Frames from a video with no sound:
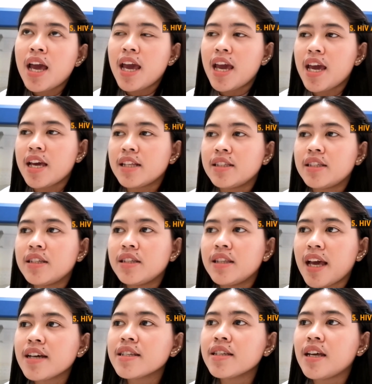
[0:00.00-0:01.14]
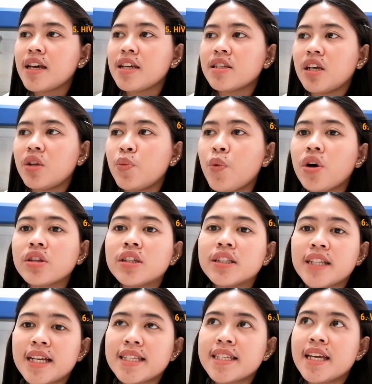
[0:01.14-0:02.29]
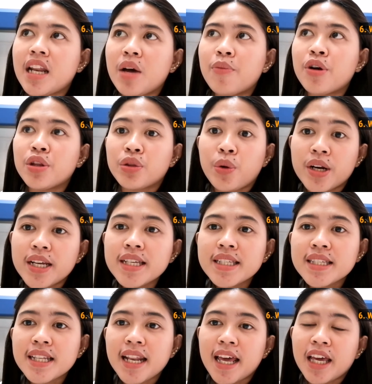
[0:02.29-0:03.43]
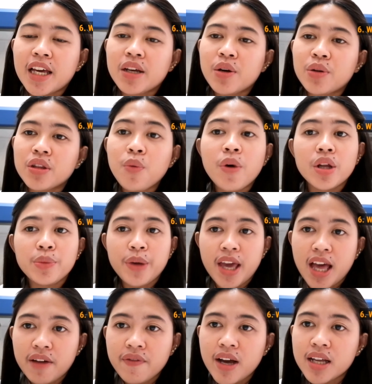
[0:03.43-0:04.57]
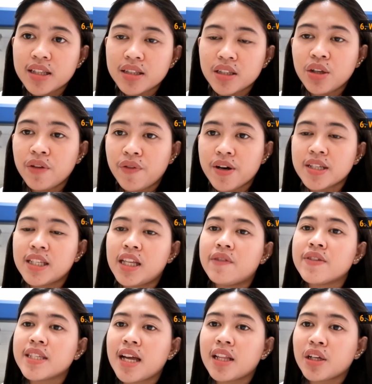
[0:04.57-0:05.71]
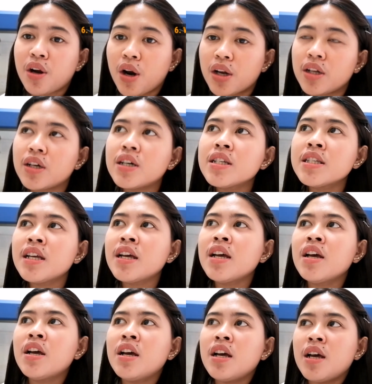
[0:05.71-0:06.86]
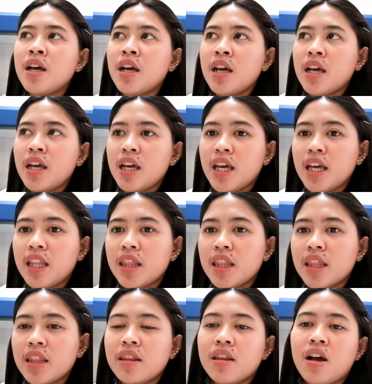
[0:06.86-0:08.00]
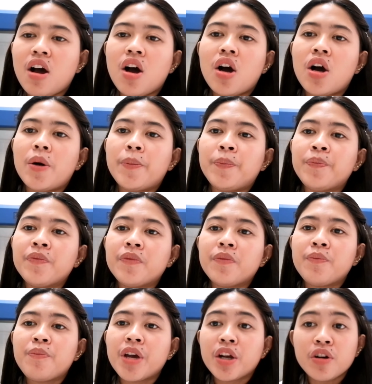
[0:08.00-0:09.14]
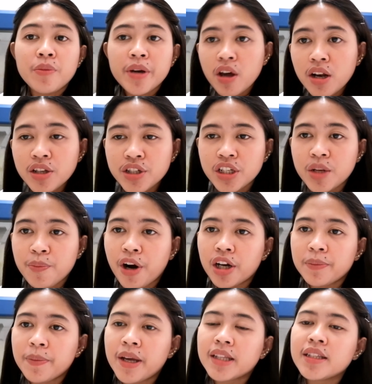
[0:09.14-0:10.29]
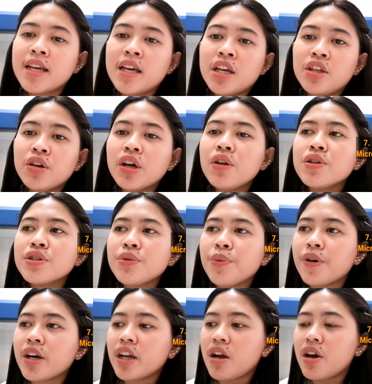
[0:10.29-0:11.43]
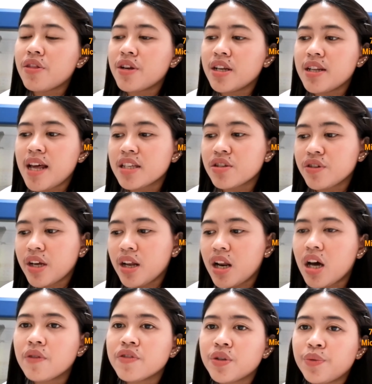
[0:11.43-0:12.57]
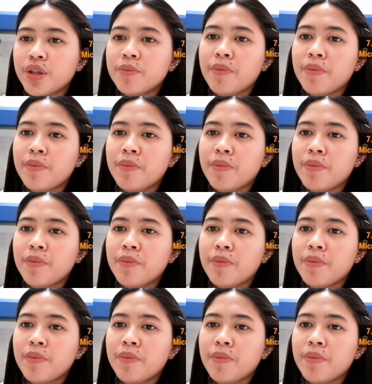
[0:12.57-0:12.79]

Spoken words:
And next is in water testing laboratories like the one we have at University of San Carlos in microbiology department. You can also work in other industrial labs with